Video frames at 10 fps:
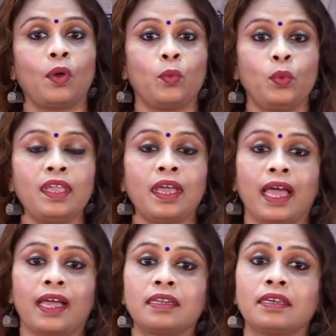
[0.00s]
We
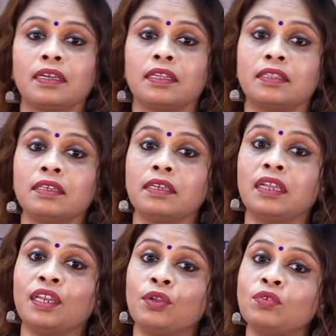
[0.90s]
had the
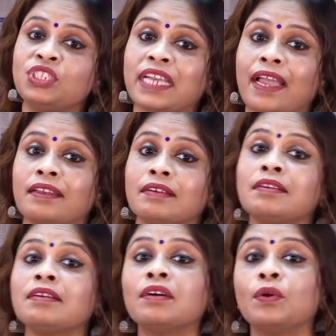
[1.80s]
Indo-China
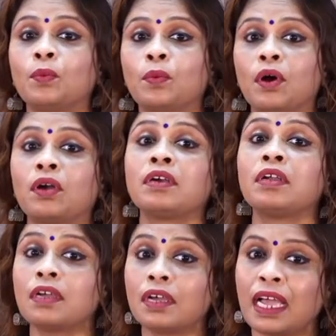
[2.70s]
war
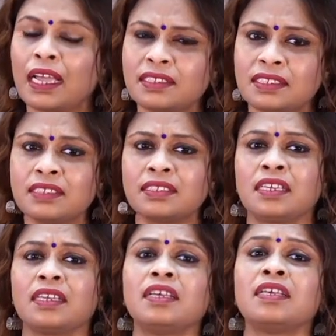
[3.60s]
had just
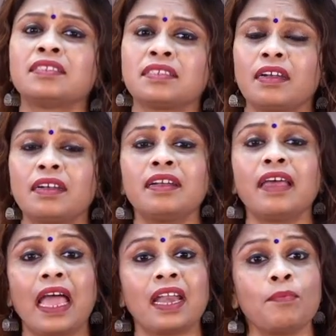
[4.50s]
started
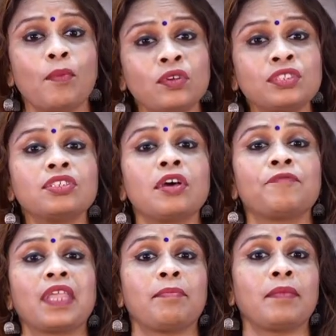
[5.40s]
and most of
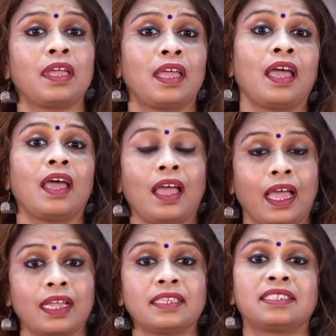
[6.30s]
them
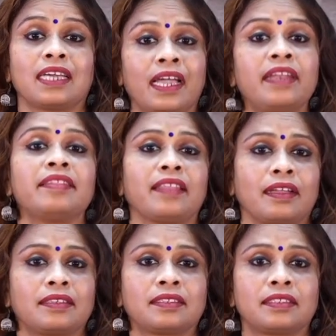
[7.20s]
had died in
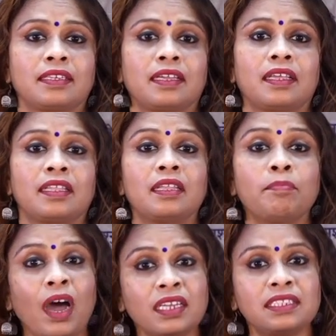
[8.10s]
that. The
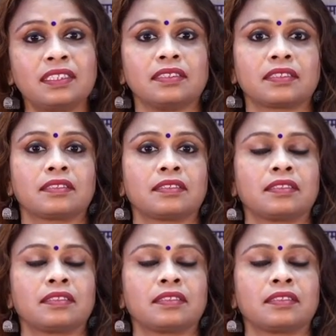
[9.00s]
Martis.